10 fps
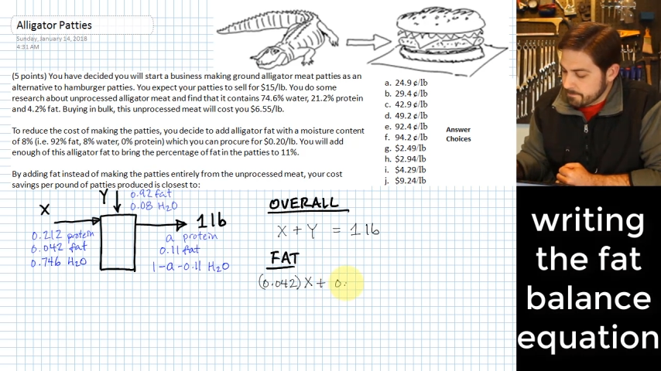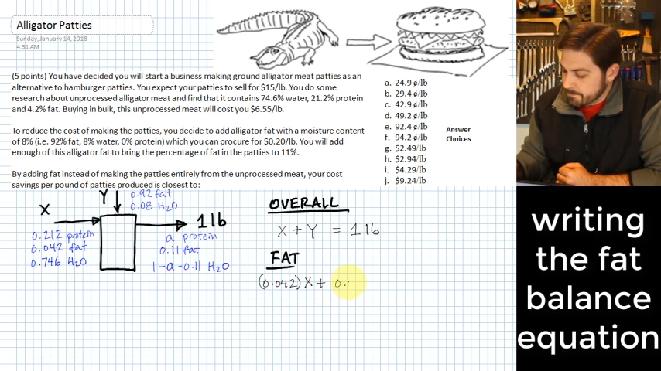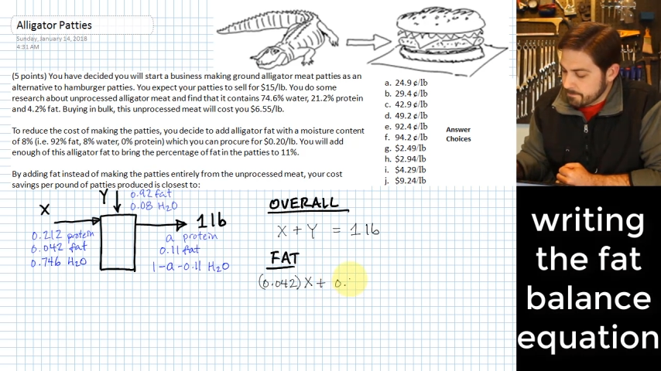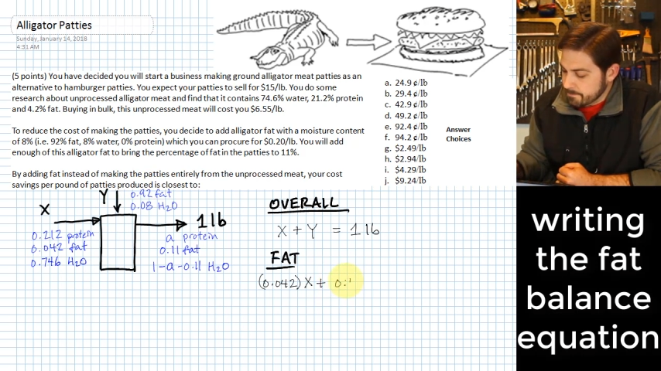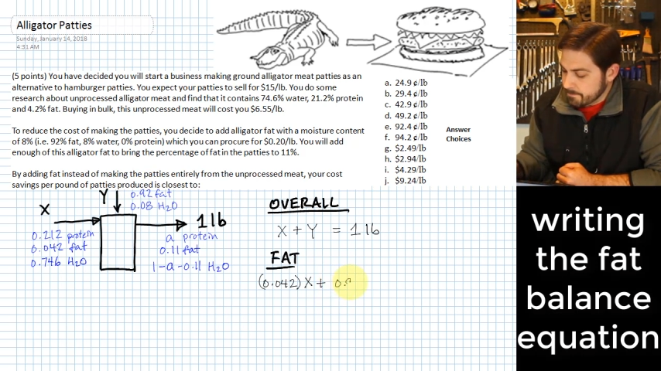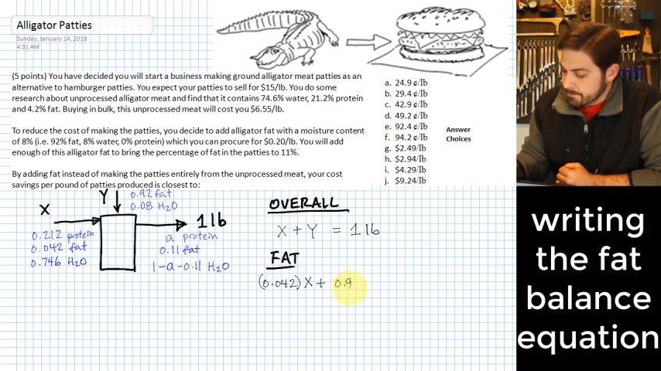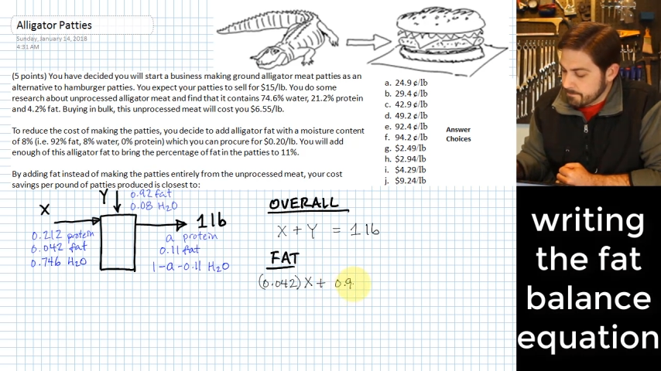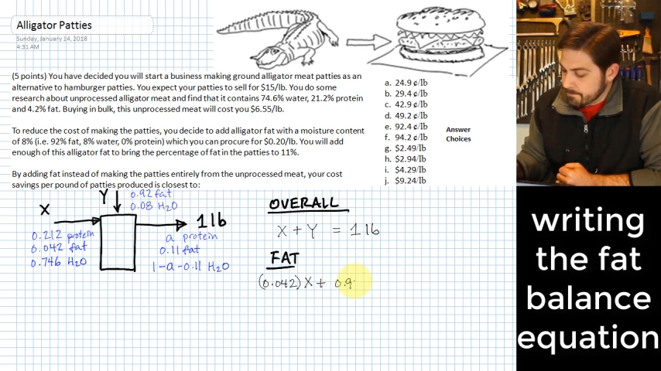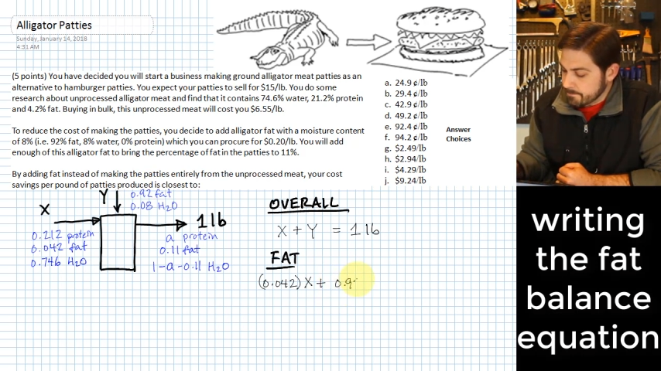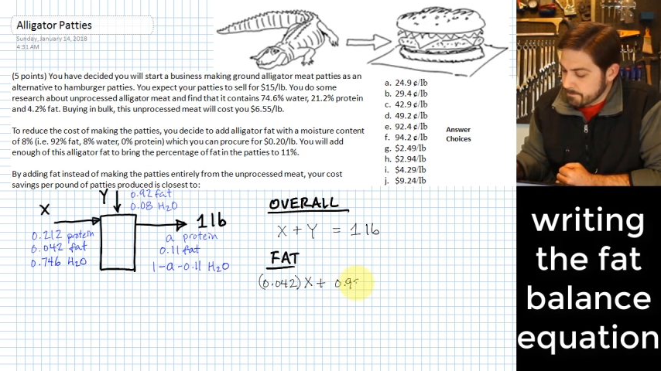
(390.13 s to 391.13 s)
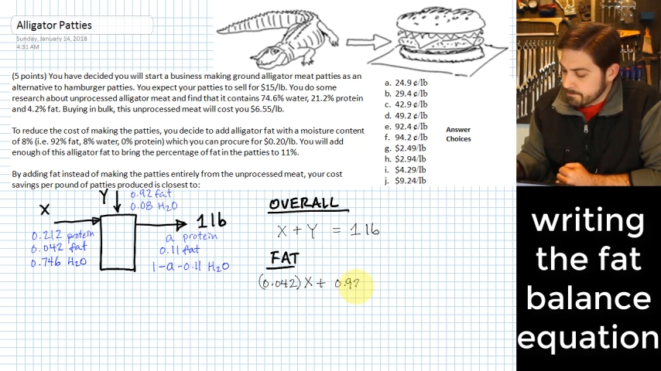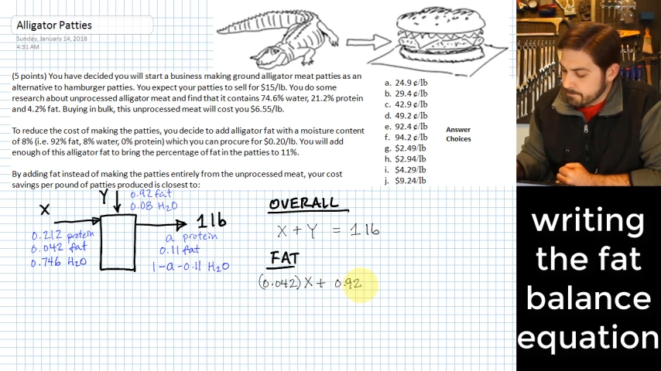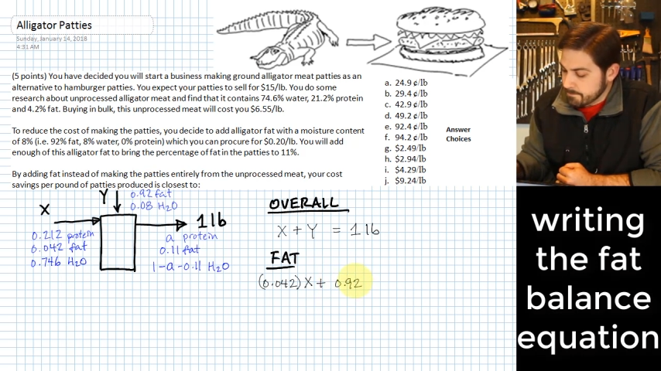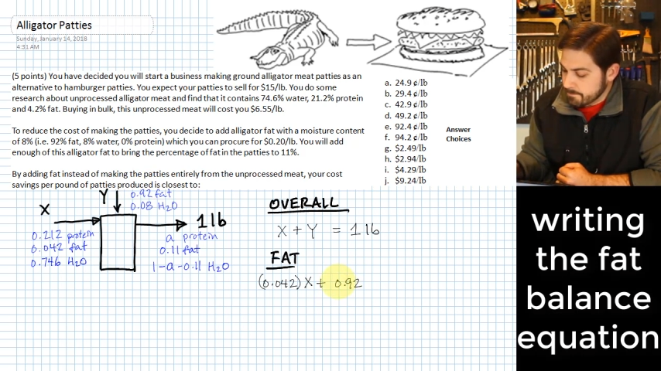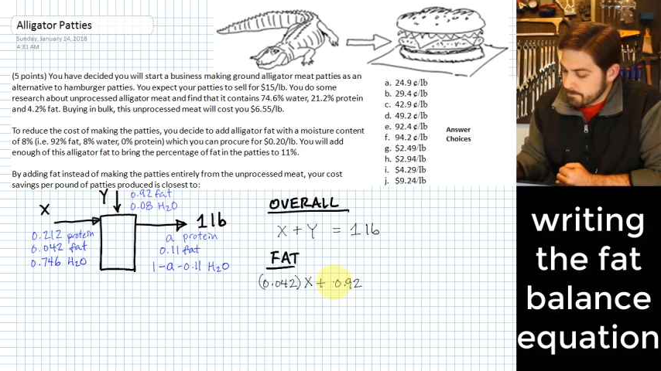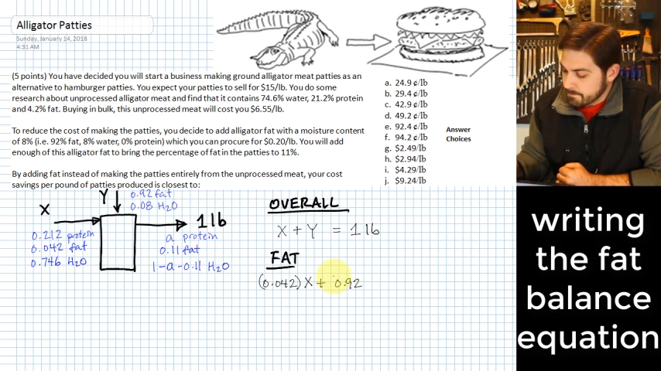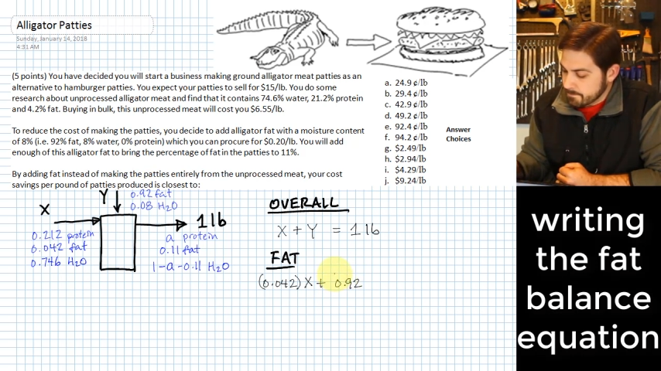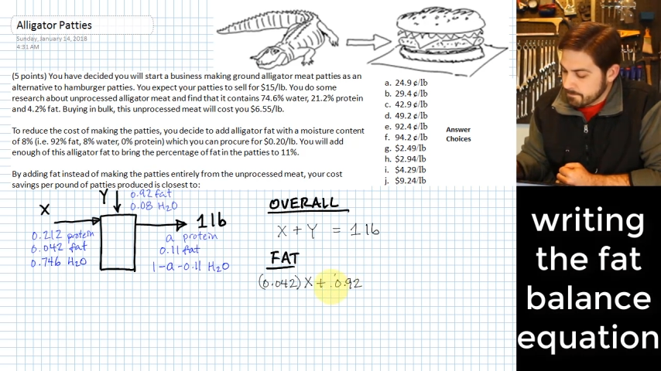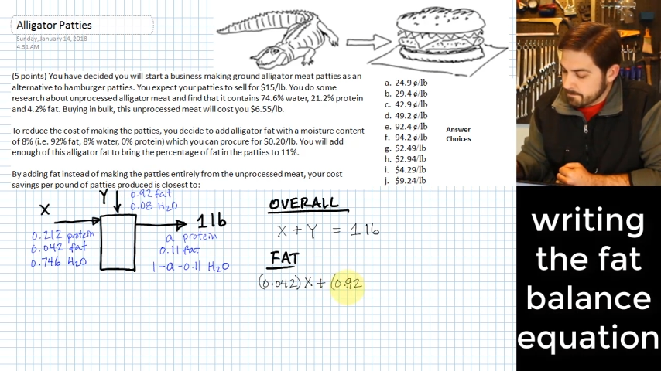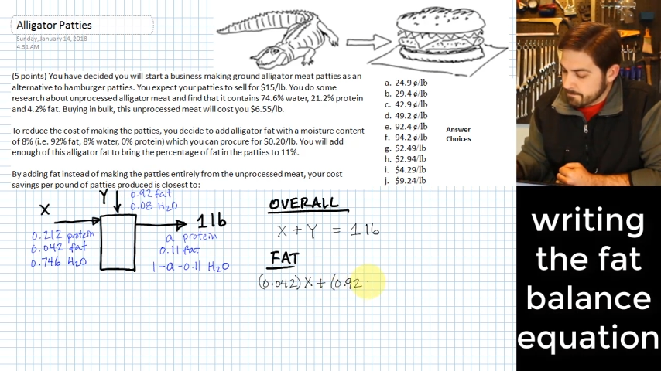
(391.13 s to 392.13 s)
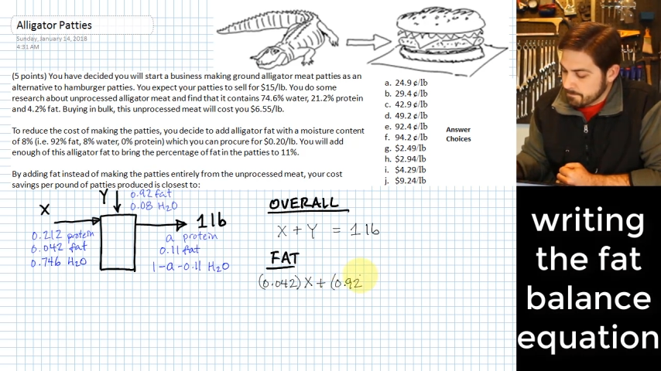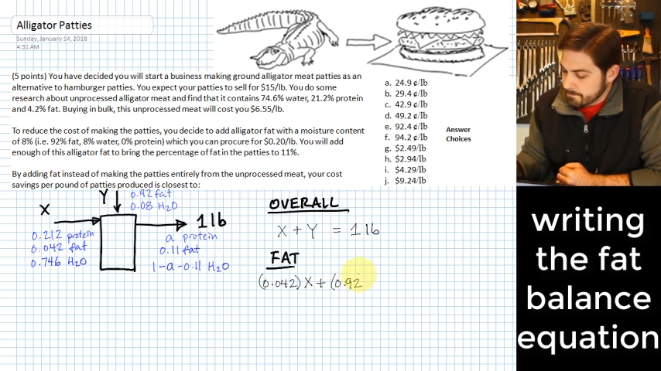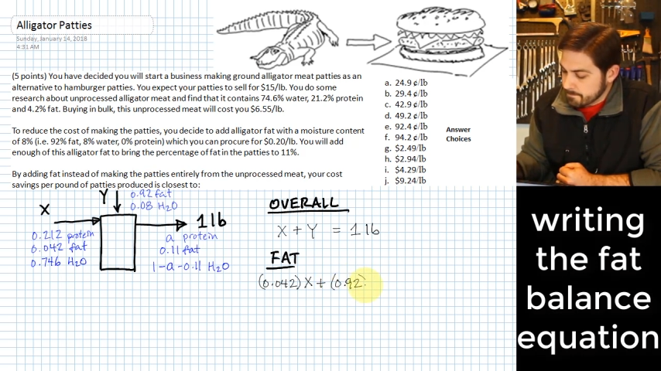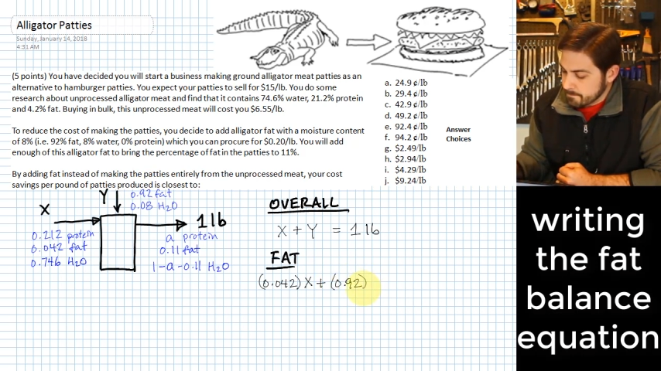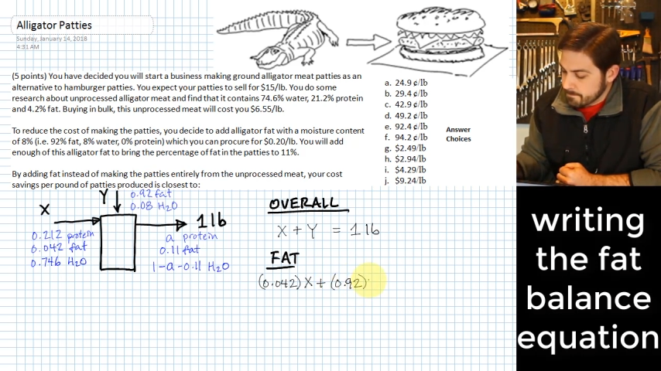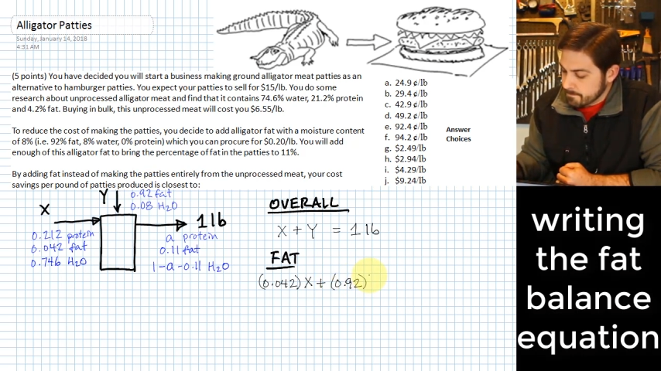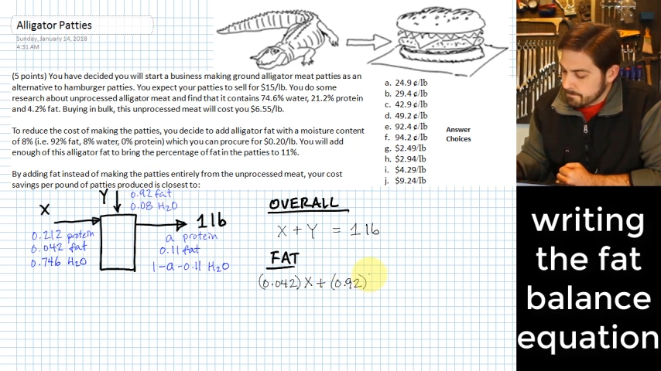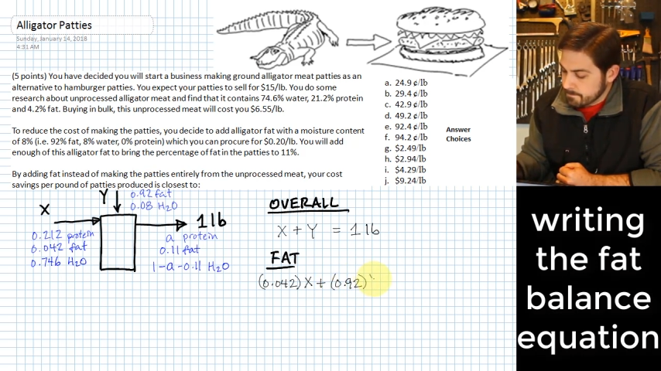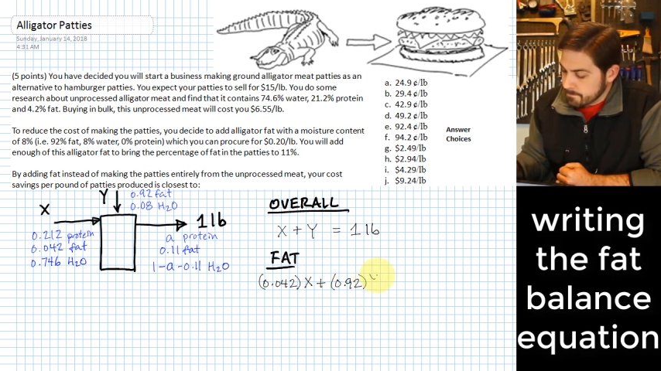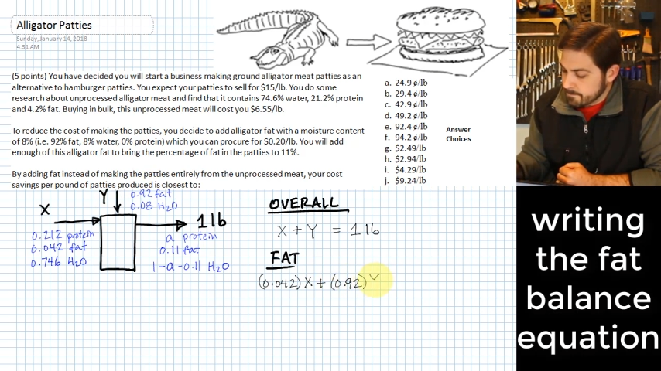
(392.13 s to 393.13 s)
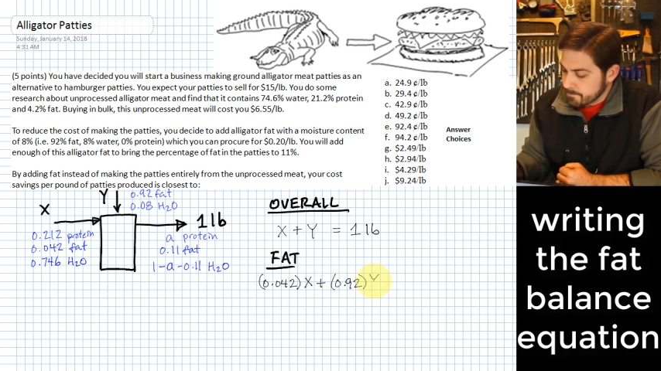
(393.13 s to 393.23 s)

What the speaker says: (silence)